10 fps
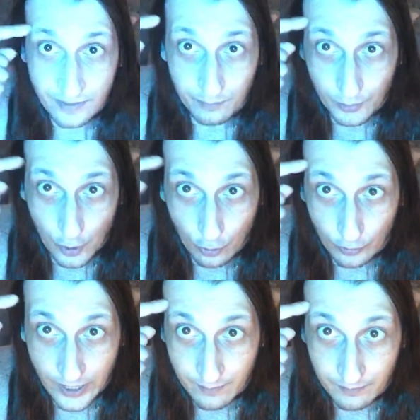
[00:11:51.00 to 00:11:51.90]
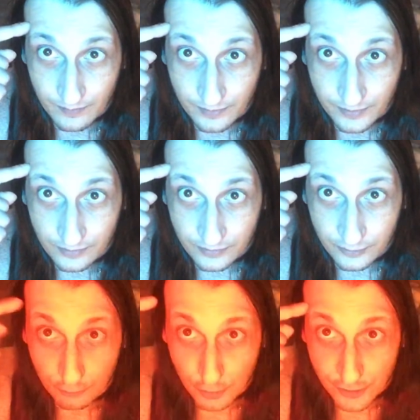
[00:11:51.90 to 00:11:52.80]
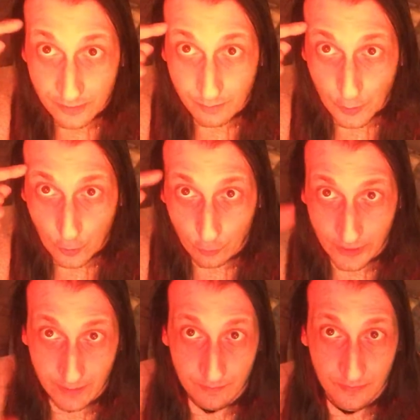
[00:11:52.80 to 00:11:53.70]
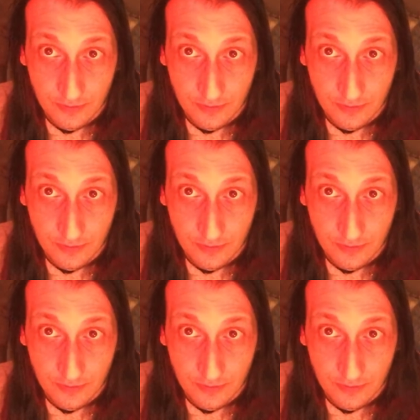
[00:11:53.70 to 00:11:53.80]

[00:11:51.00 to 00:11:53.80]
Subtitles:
the program. You learn the program.